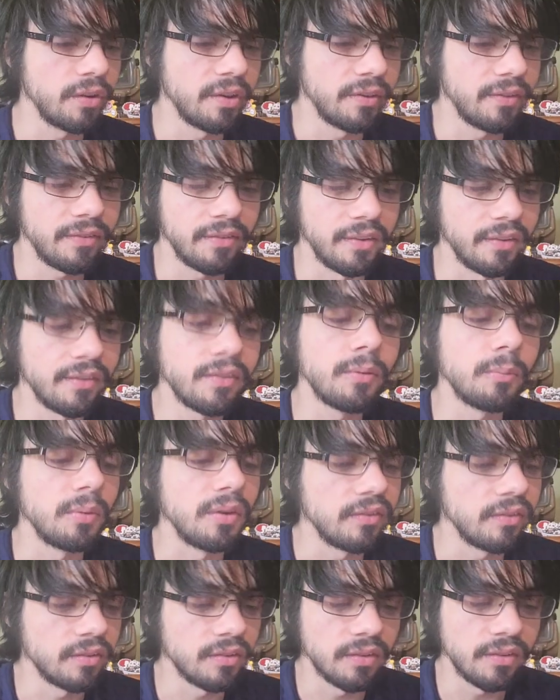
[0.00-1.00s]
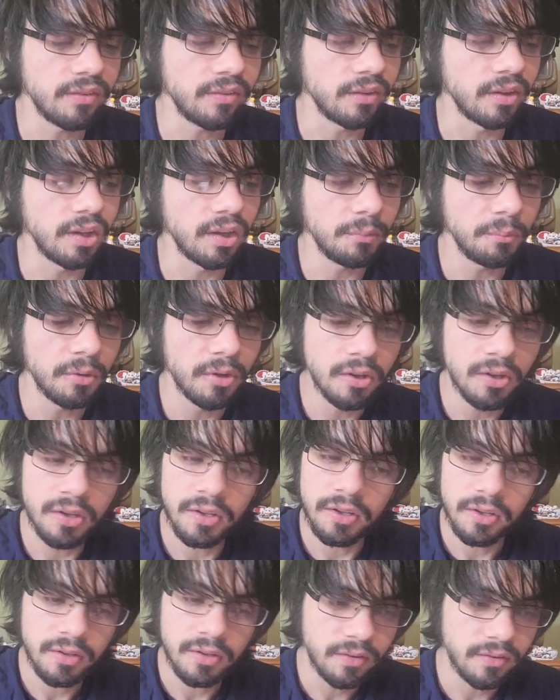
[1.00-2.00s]
It's amazing. This game,
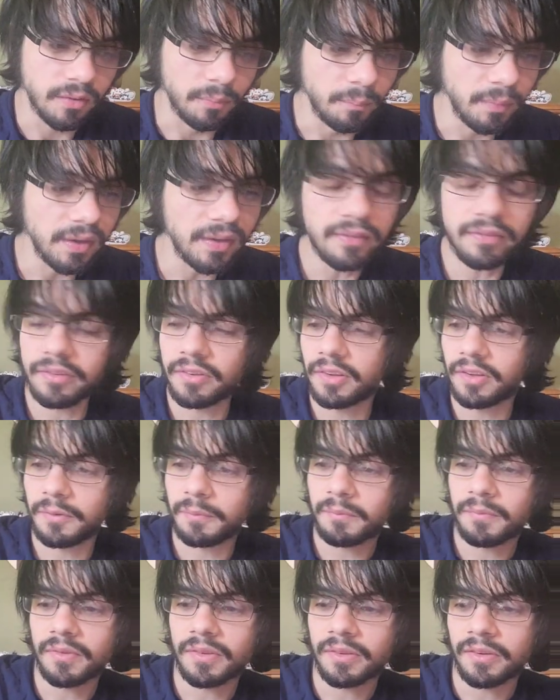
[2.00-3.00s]
it's amazing.